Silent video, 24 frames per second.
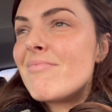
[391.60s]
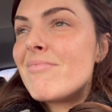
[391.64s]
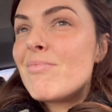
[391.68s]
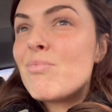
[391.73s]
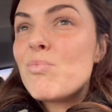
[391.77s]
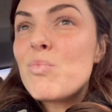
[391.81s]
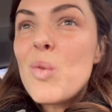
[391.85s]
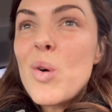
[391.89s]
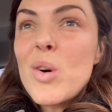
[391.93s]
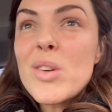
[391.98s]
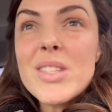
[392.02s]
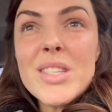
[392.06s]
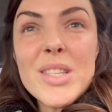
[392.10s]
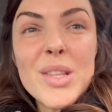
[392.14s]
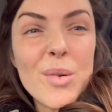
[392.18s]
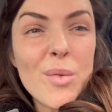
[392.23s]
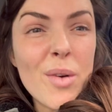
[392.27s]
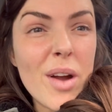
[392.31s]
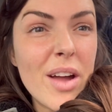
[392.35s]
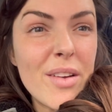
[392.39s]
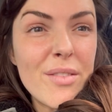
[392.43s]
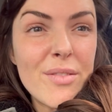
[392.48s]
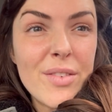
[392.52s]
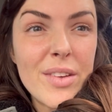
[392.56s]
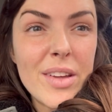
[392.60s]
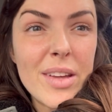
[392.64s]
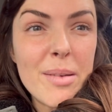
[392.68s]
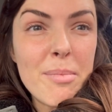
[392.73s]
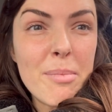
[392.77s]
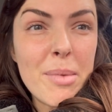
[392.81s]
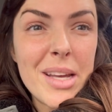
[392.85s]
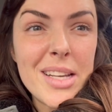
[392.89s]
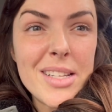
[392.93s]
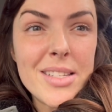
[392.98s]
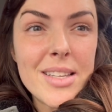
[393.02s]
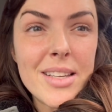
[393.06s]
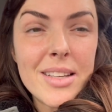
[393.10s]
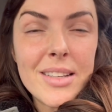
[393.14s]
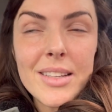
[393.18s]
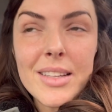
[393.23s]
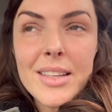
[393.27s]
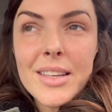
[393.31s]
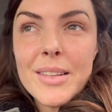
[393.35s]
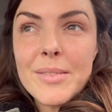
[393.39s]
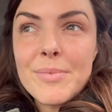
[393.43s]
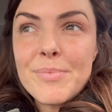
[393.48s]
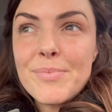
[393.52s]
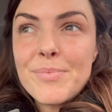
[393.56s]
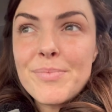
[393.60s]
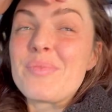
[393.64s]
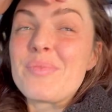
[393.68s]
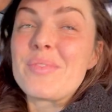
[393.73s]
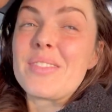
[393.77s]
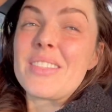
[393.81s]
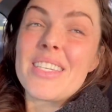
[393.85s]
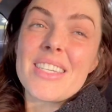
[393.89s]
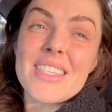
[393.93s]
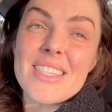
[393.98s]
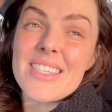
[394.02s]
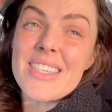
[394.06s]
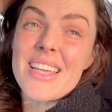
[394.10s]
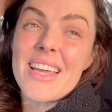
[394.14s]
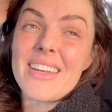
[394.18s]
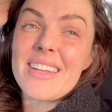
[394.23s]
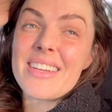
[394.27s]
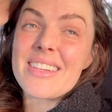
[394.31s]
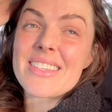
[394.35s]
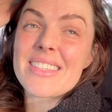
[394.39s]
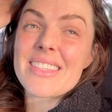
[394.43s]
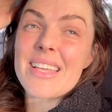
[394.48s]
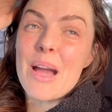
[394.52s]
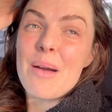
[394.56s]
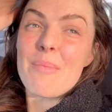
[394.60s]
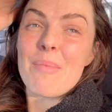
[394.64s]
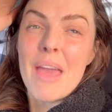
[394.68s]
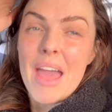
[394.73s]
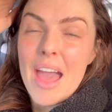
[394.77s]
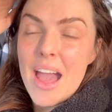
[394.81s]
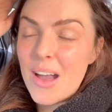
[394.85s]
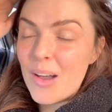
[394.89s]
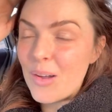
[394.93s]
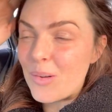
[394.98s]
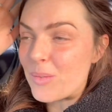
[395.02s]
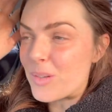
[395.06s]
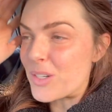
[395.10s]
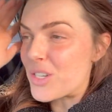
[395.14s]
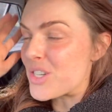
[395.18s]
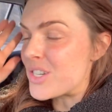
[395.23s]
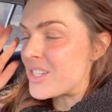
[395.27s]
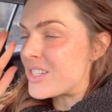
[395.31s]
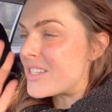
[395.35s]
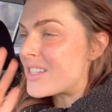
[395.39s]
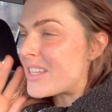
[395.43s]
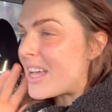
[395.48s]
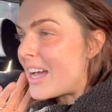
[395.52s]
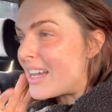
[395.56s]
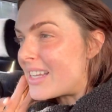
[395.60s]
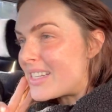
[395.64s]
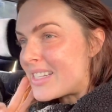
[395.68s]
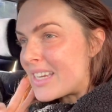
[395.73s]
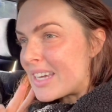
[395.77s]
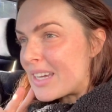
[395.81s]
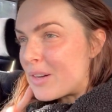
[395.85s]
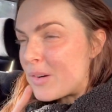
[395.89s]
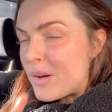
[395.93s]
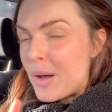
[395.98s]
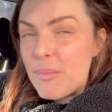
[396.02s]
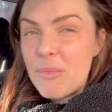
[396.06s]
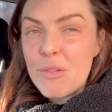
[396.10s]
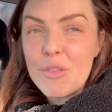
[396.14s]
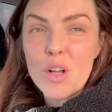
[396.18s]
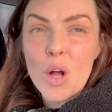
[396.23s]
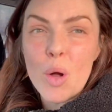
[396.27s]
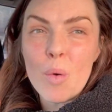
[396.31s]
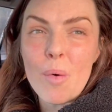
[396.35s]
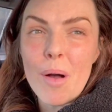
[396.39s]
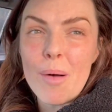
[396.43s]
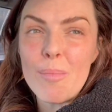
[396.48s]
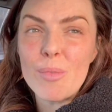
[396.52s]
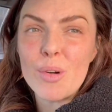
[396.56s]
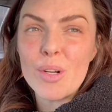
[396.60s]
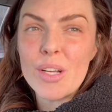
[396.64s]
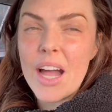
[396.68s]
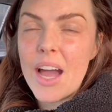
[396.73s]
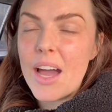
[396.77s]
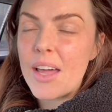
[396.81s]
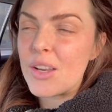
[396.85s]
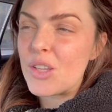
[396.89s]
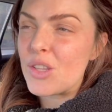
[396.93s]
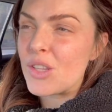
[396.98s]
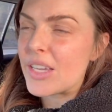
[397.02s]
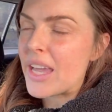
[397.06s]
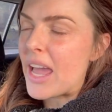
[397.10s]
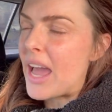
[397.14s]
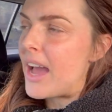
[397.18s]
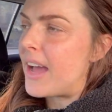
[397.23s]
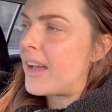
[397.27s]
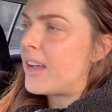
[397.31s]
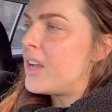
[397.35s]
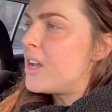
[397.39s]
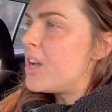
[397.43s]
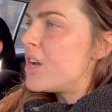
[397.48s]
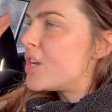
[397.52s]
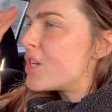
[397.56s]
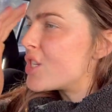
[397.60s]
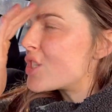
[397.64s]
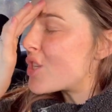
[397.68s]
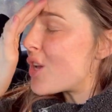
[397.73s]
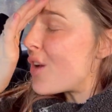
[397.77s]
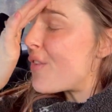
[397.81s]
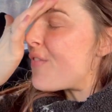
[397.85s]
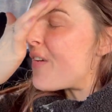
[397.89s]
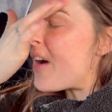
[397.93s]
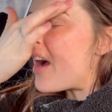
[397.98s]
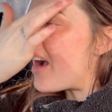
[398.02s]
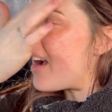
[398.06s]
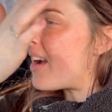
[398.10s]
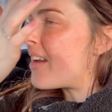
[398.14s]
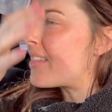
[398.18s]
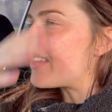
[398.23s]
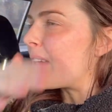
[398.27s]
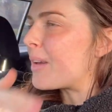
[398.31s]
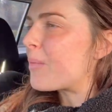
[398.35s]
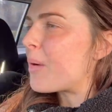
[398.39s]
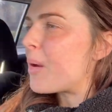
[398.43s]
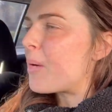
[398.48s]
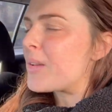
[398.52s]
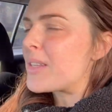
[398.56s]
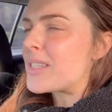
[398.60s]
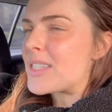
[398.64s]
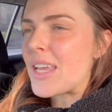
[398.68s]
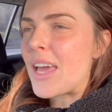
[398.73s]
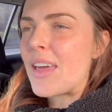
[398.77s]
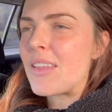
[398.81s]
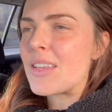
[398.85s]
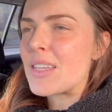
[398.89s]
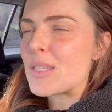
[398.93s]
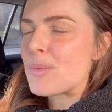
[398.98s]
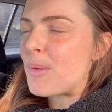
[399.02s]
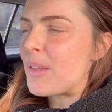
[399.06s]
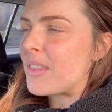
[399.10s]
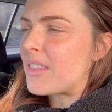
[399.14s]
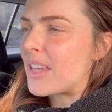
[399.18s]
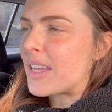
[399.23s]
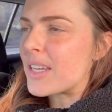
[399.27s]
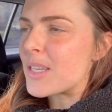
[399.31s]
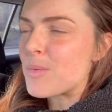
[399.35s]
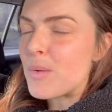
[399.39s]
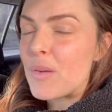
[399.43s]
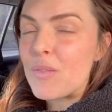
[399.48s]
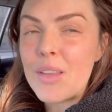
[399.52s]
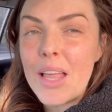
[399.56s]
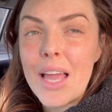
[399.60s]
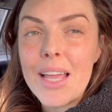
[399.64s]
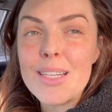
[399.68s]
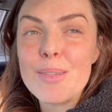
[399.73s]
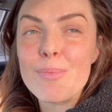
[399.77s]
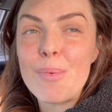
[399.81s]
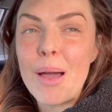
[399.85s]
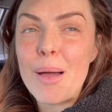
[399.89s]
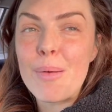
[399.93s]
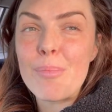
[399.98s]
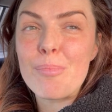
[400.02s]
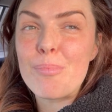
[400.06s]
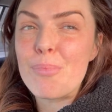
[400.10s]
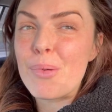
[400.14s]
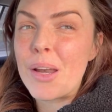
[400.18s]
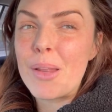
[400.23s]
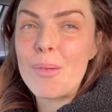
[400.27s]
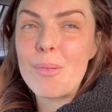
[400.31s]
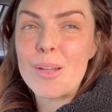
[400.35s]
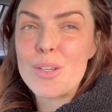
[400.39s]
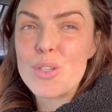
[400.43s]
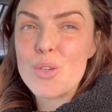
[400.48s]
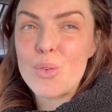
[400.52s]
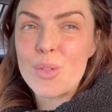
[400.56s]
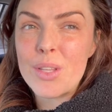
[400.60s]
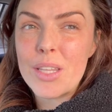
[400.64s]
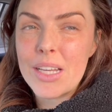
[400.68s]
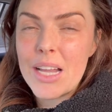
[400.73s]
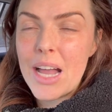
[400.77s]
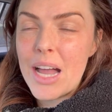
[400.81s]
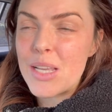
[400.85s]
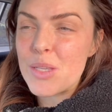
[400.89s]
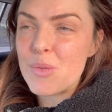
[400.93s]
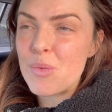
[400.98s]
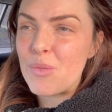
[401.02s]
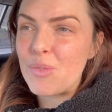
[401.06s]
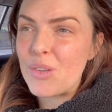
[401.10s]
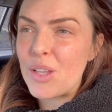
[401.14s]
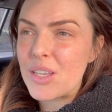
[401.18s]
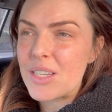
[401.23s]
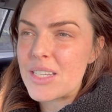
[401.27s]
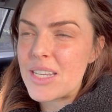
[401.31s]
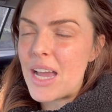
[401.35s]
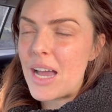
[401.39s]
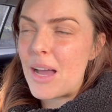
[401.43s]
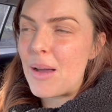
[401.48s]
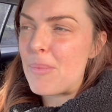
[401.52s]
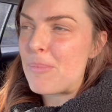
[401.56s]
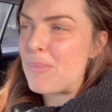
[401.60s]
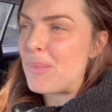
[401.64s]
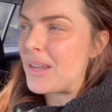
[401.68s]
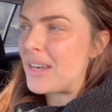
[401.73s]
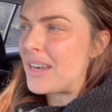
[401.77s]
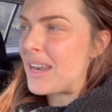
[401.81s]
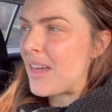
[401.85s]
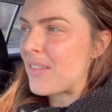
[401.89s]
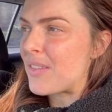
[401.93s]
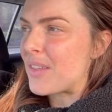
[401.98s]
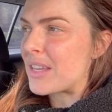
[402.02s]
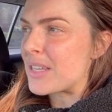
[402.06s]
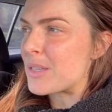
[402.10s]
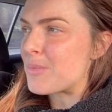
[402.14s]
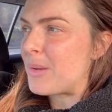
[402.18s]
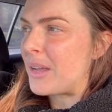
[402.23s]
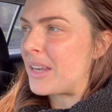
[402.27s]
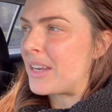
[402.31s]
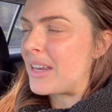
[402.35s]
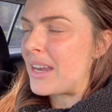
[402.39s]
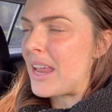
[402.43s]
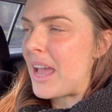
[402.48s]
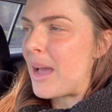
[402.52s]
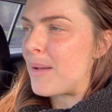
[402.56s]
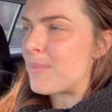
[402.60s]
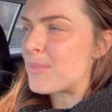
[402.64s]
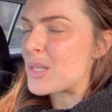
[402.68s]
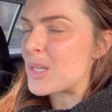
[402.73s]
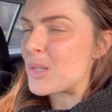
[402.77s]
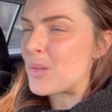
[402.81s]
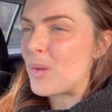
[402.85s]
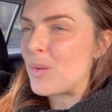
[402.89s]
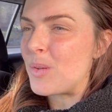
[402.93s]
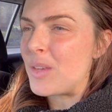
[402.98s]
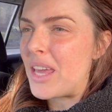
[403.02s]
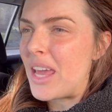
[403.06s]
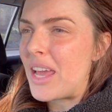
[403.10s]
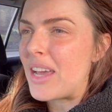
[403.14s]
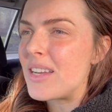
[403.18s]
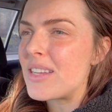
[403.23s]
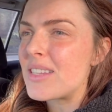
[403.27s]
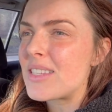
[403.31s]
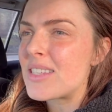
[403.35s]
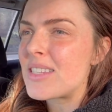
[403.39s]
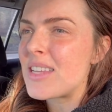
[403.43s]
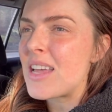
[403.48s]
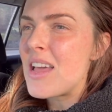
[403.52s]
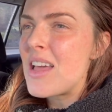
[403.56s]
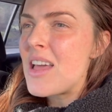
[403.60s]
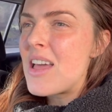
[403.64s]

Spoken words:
wasn't the right fit, basically. The sun has come out, which is ideal, and we've got one more car to look at. So far, I think we would say there's been things we've liked about pretty much all the cars we've looked at, but nothing's been an absolute yes.